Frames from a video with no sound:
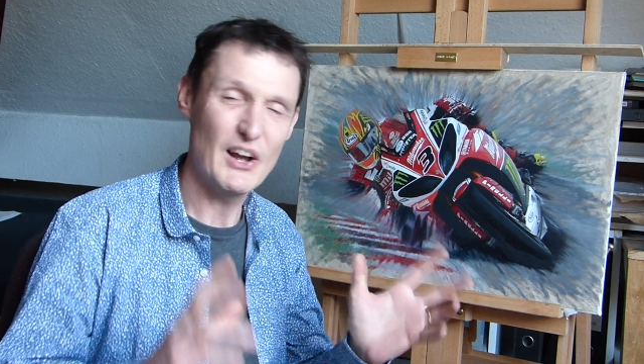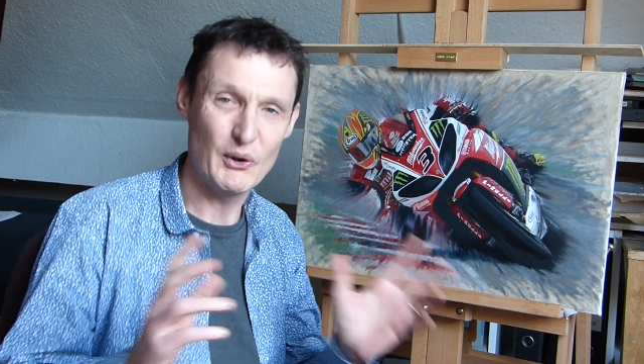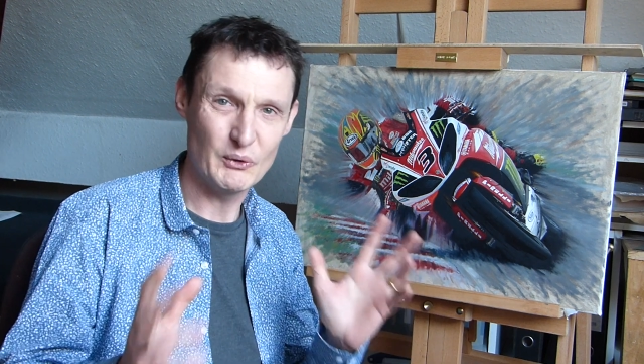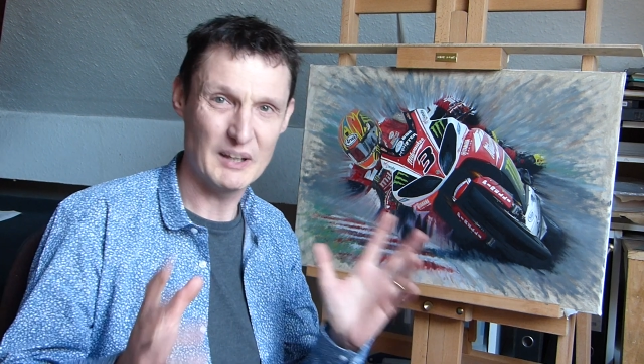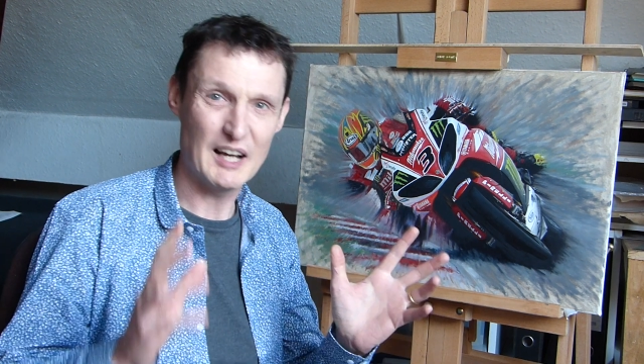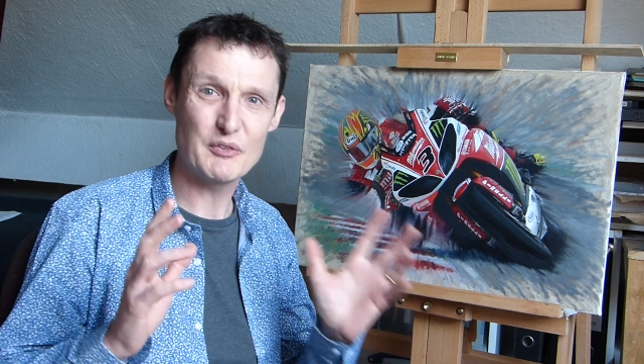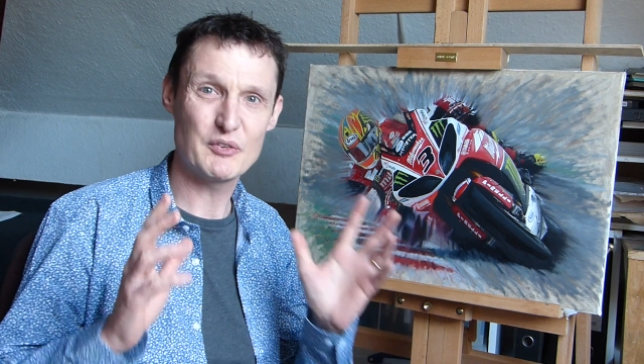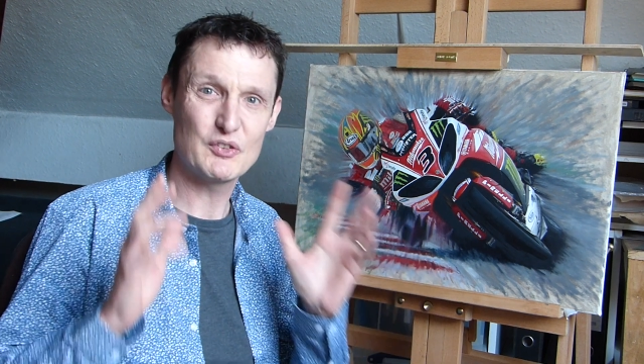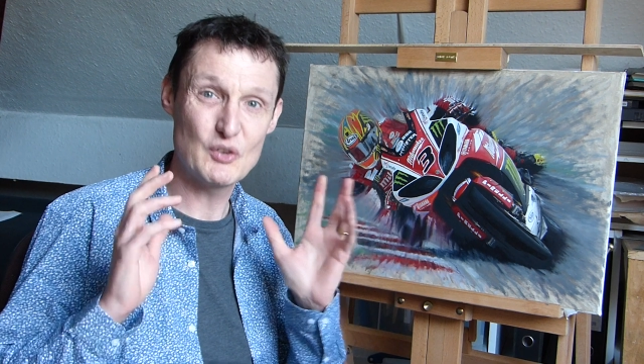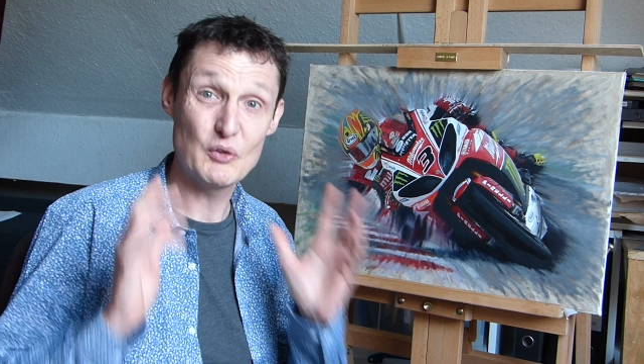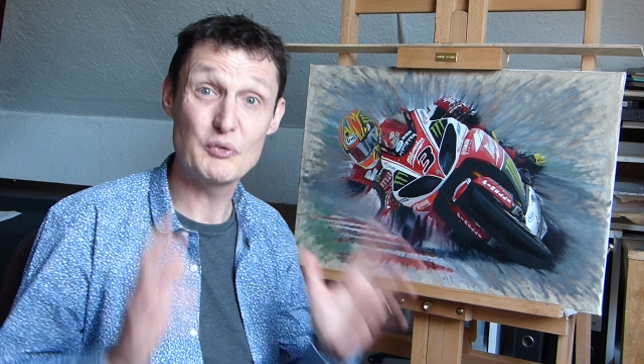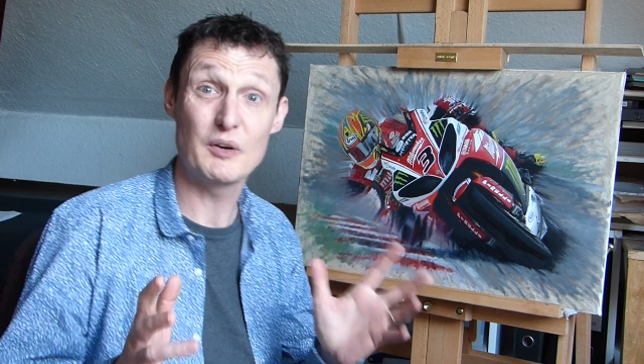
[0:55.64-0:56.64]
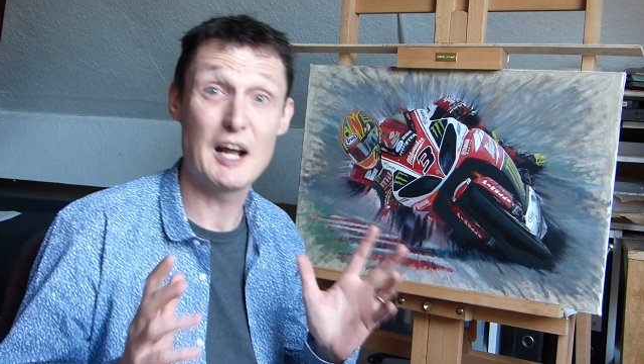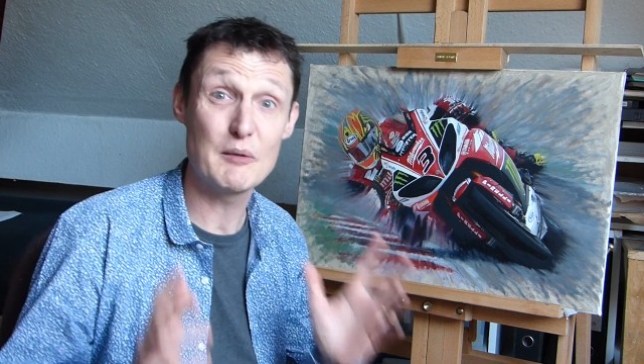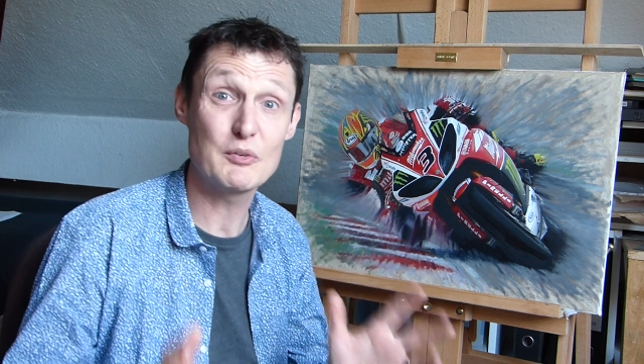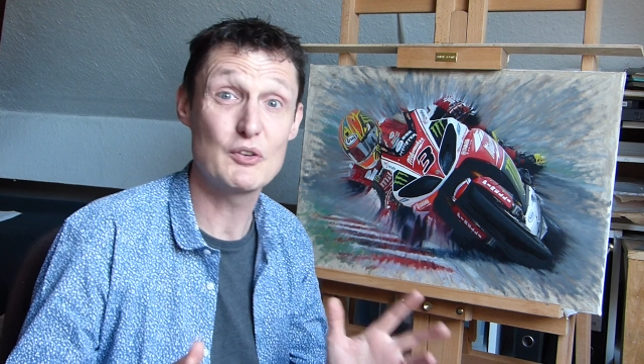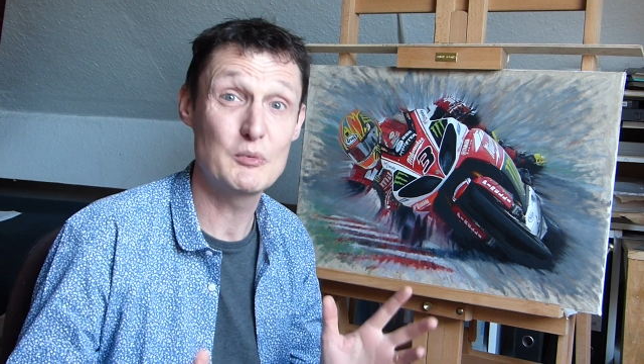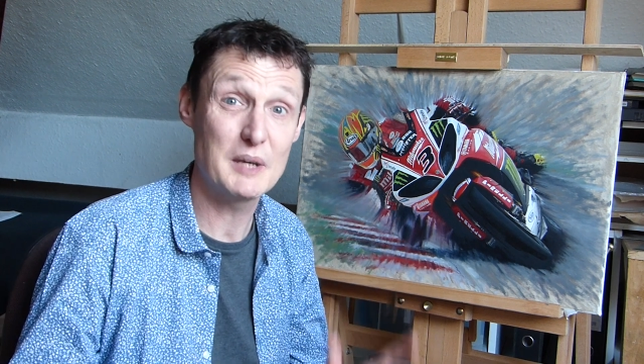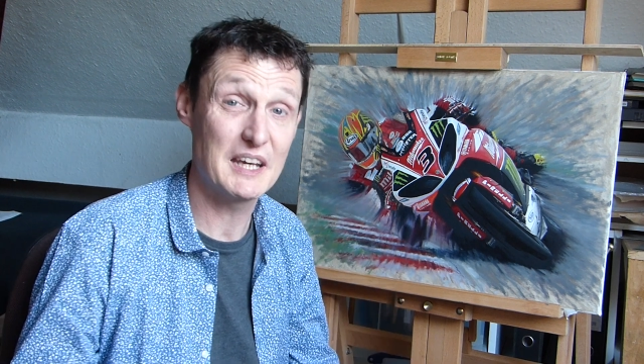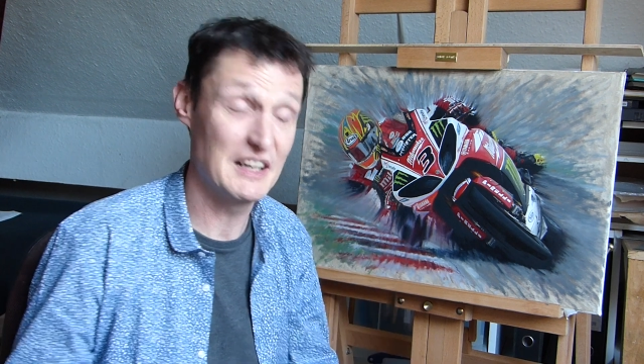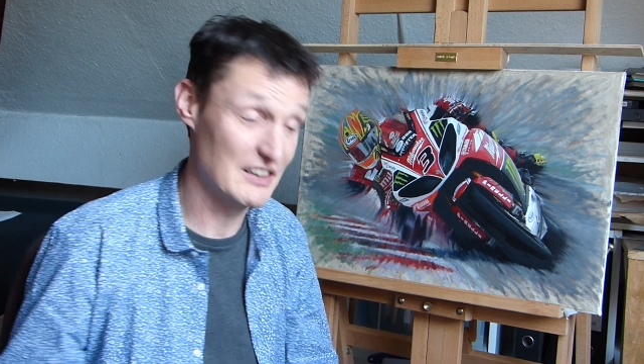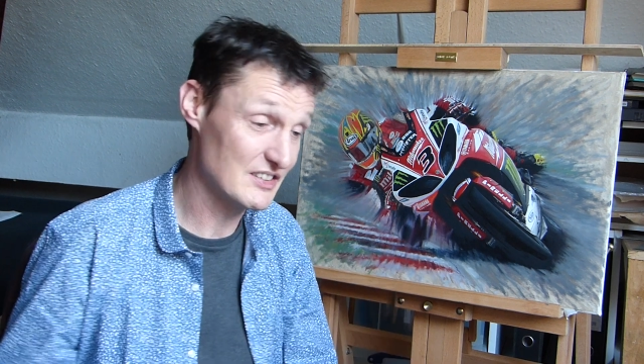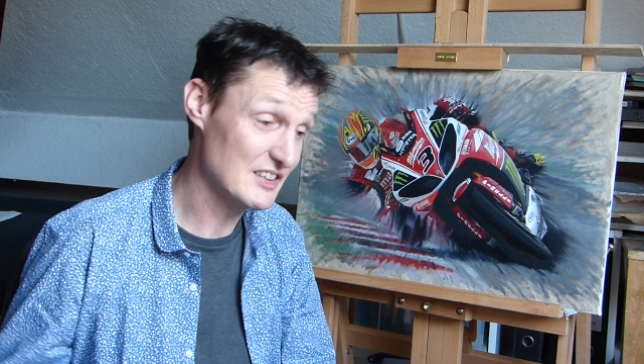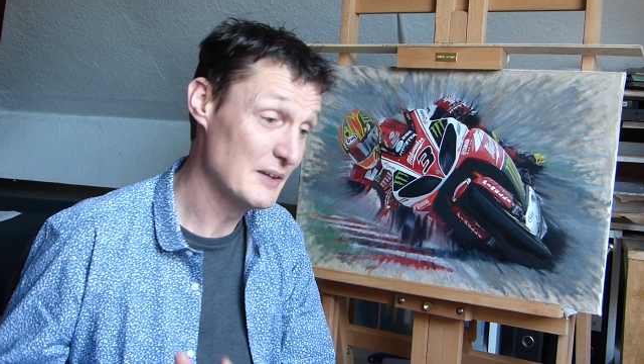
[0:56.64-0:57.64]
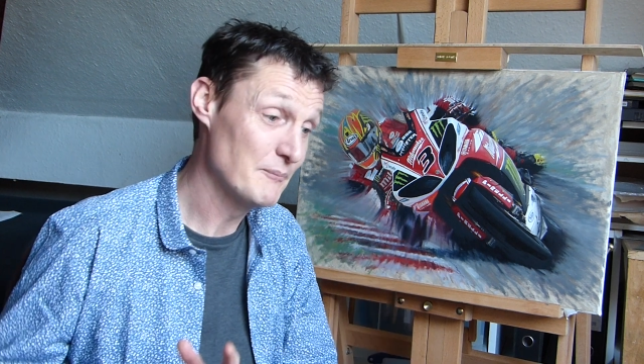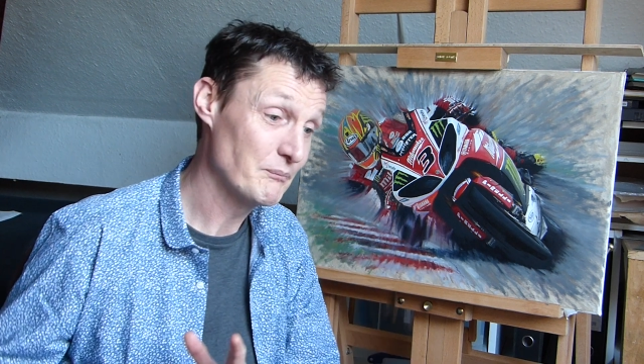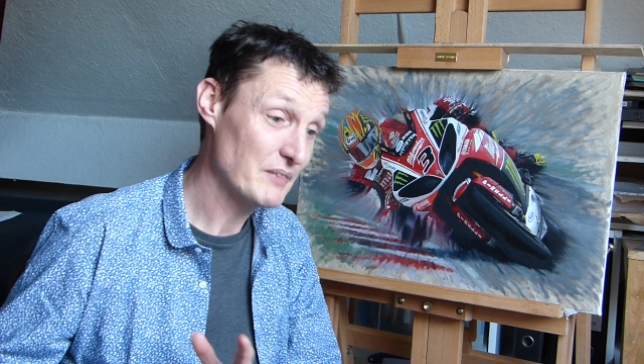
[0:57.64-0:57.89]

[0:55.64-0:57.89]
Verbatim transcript: and Olaf, stuff for absolute beginners,